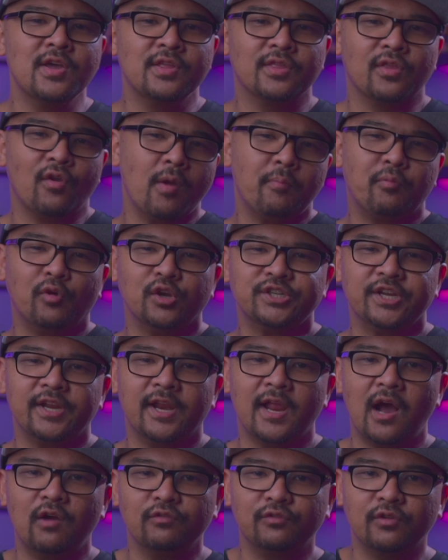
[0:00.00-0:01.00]
though I
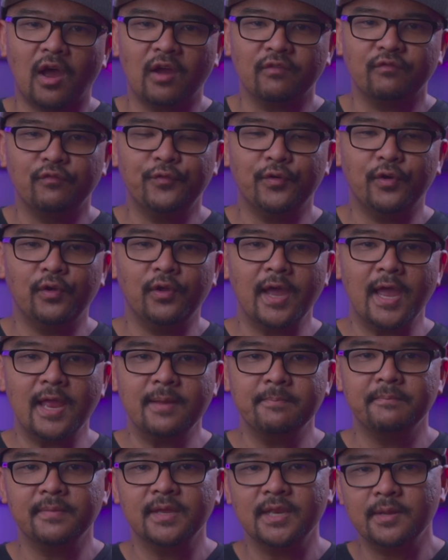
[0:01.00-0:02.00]
appreciated how thoughtful
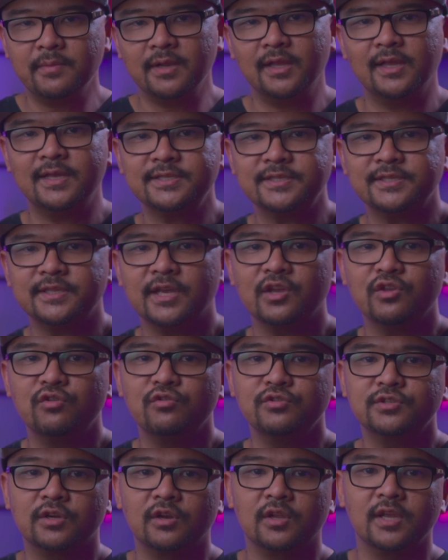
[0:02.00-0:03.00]
and minimalistic
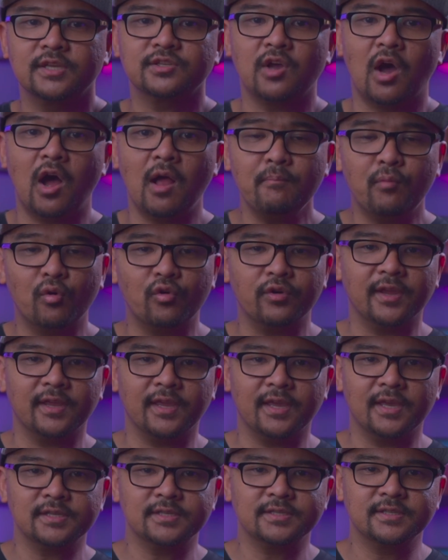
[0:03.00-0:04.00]
Userlist
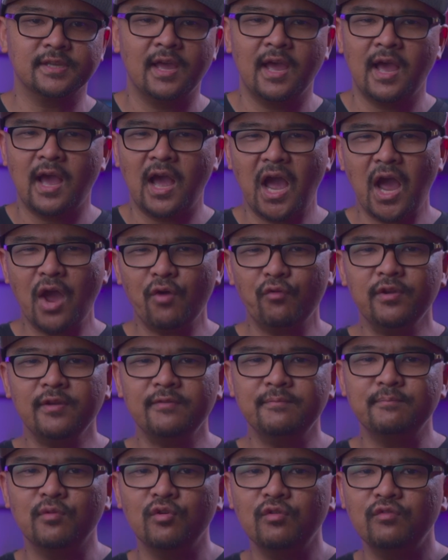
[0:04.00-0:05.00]
onboarding is, I would
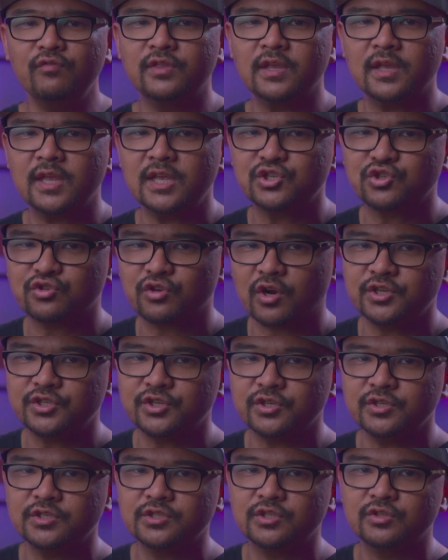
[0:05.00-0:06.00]
have moved the
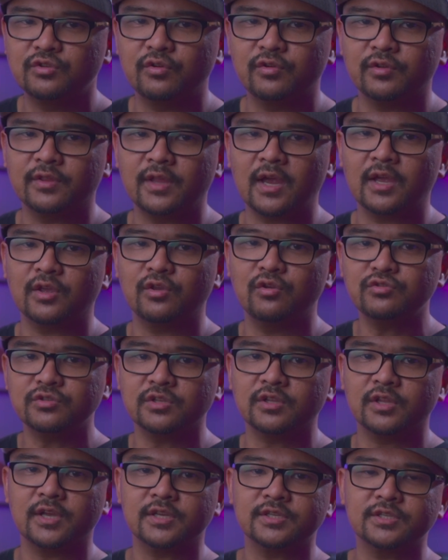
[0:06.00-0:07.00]
instructions to connect
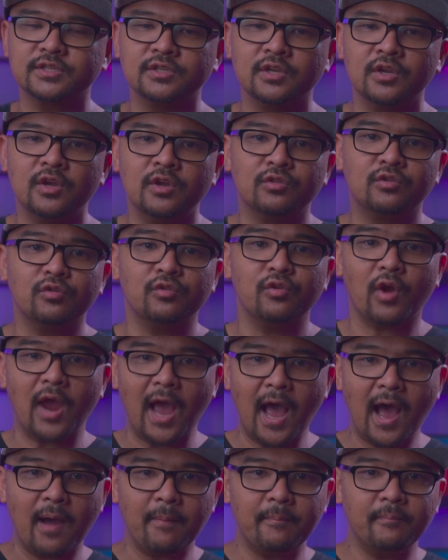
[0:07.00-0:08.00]
Userlist to your
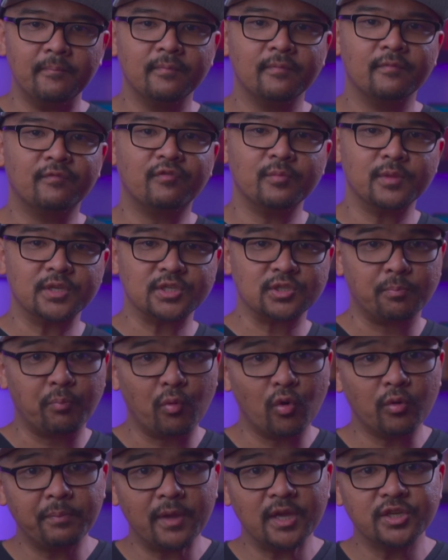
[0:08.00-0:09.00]
app from the
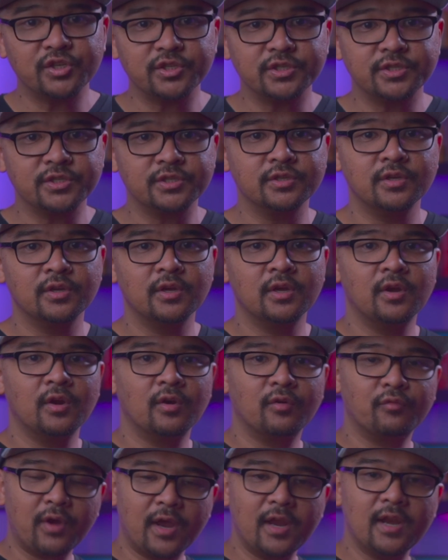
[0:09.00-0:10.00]
support pages
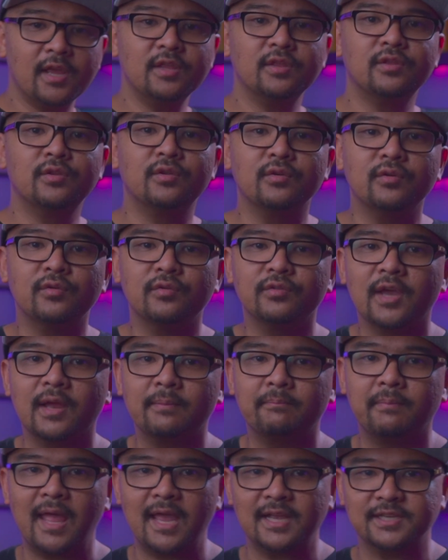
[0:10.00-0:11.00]
right into
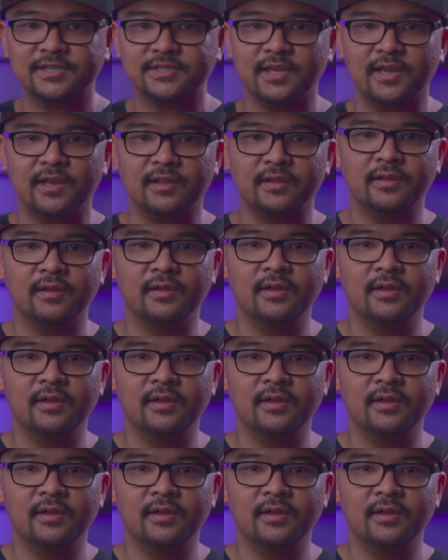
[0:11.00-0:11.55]
that blank state.